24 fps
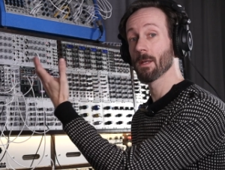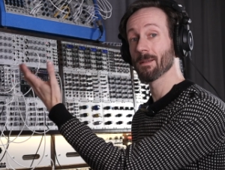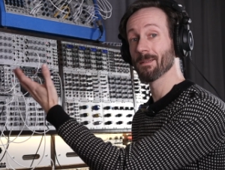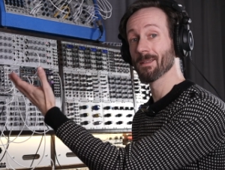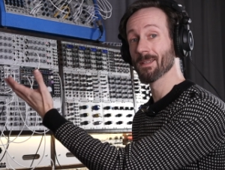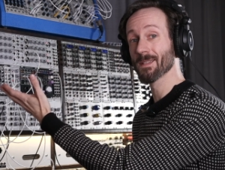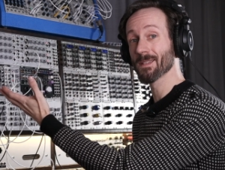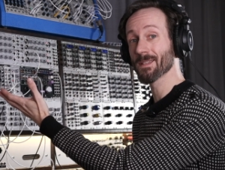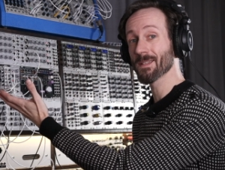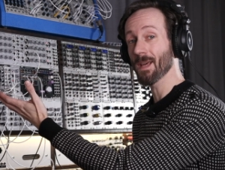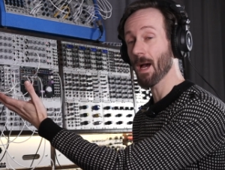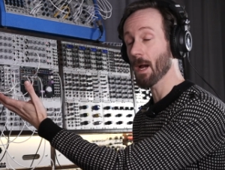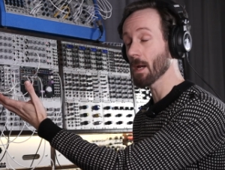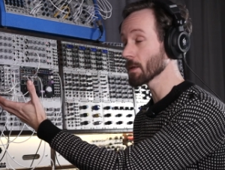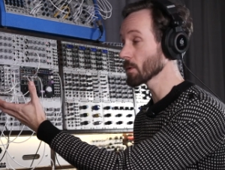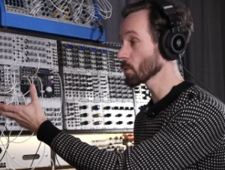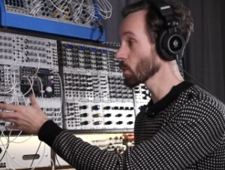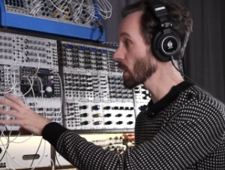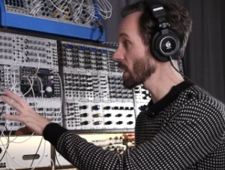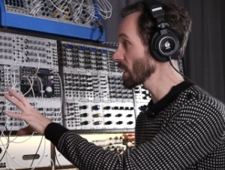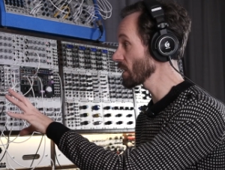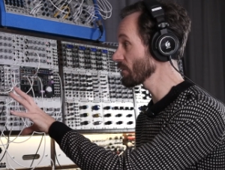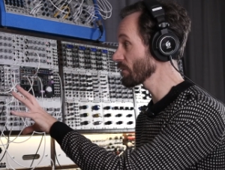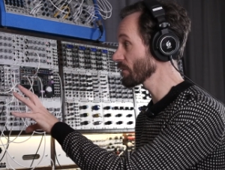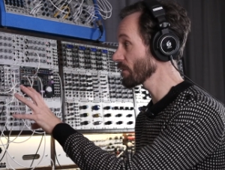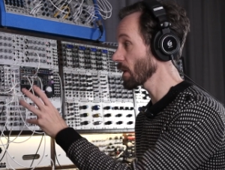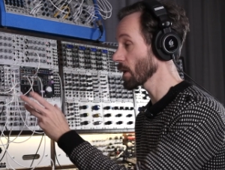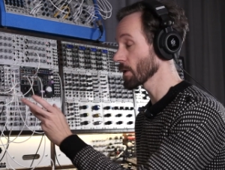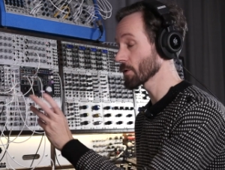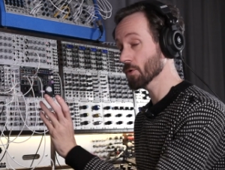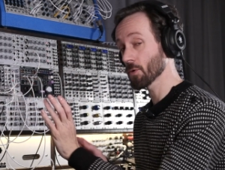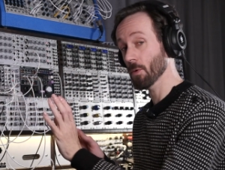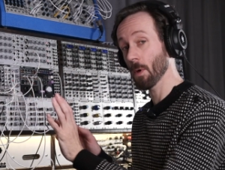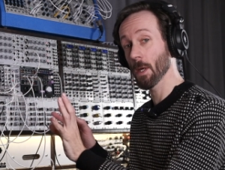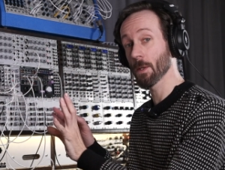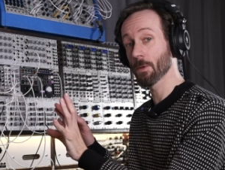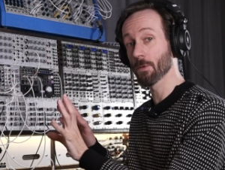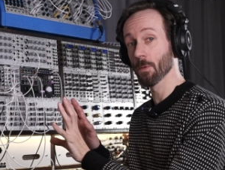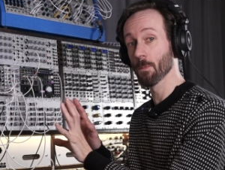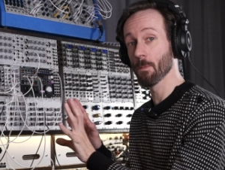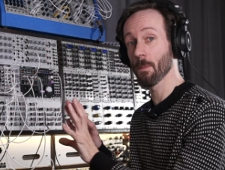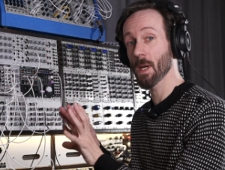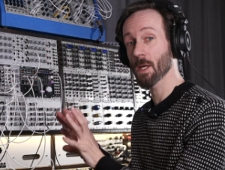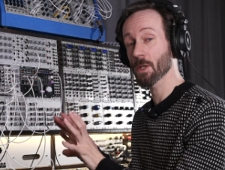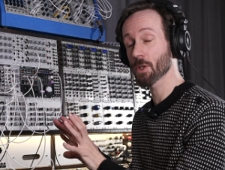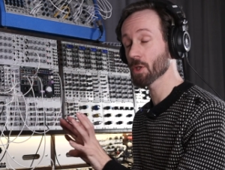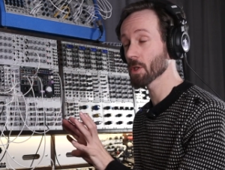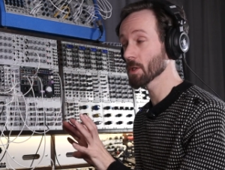the sine wave. I try to
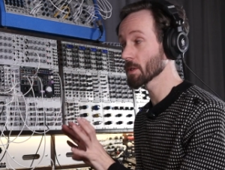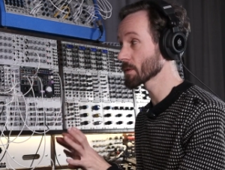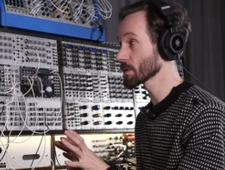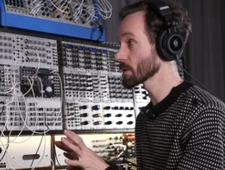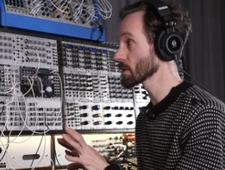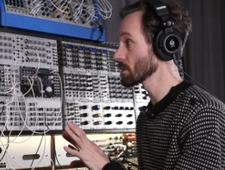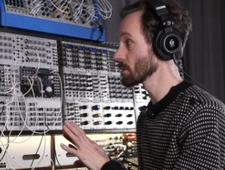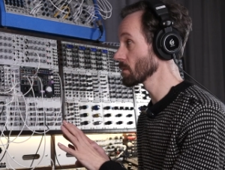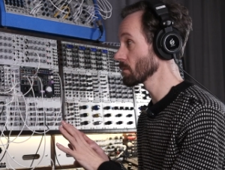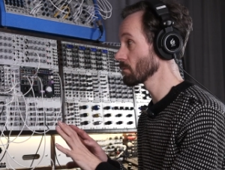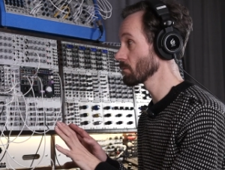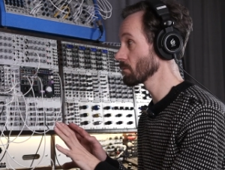match it